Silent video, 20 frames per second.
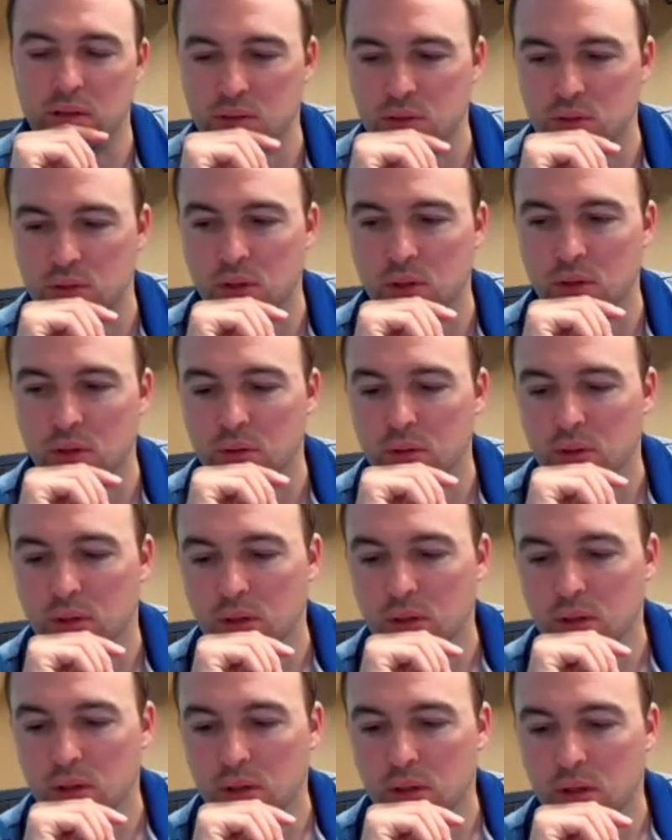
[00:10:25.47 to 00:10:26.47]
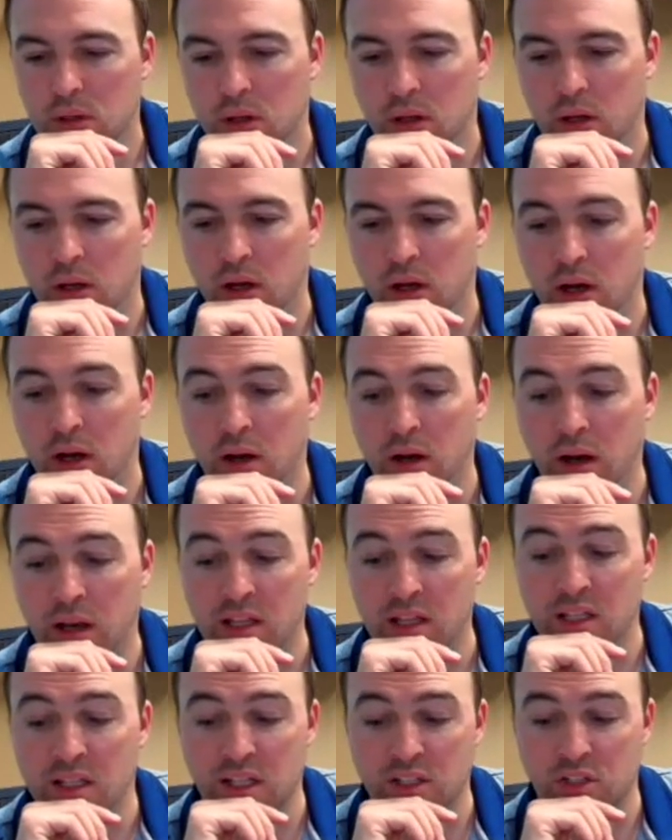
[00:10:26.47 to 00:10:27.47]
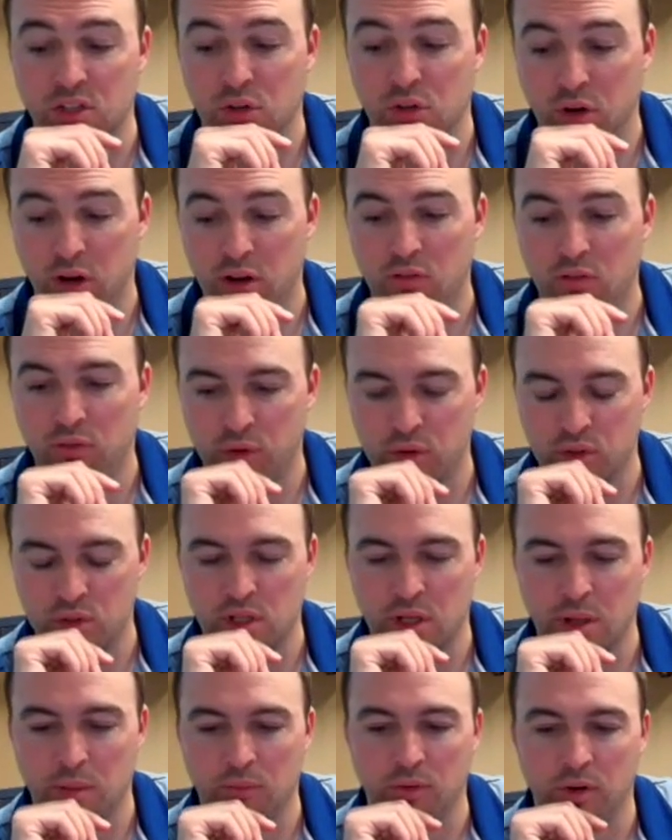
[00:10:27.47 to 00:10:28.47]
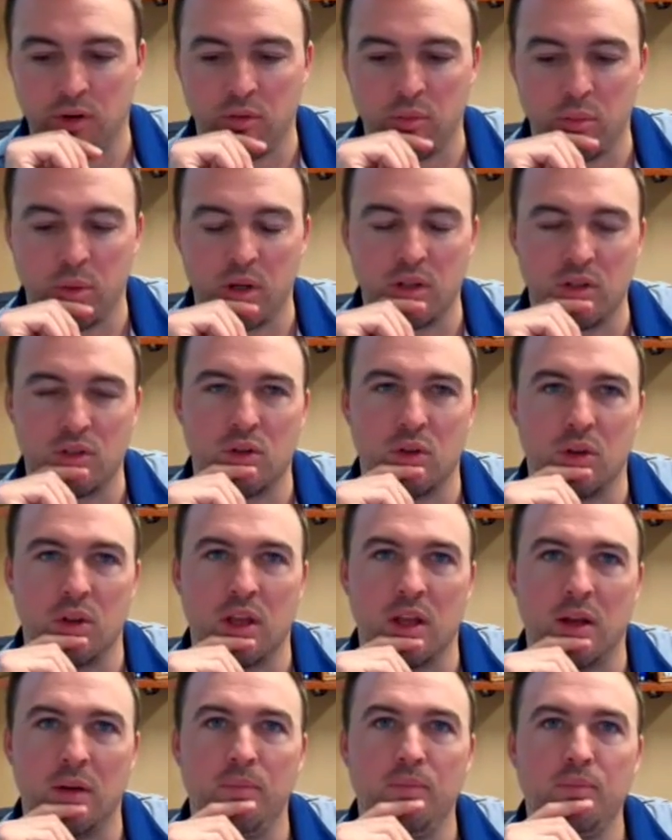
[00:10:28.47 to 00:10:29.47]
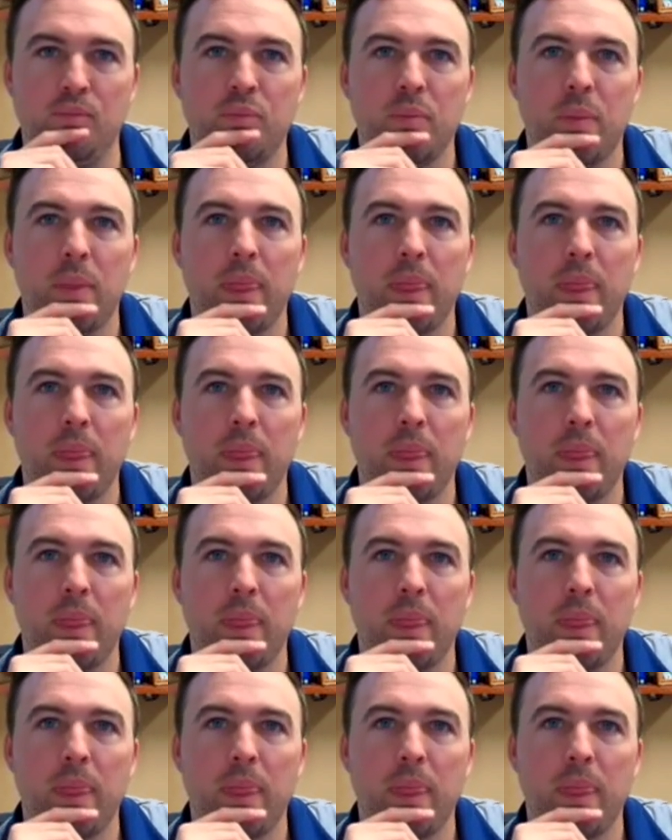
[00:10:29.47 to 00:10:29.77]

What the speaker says: And so I think that's a great first step for everybody. So then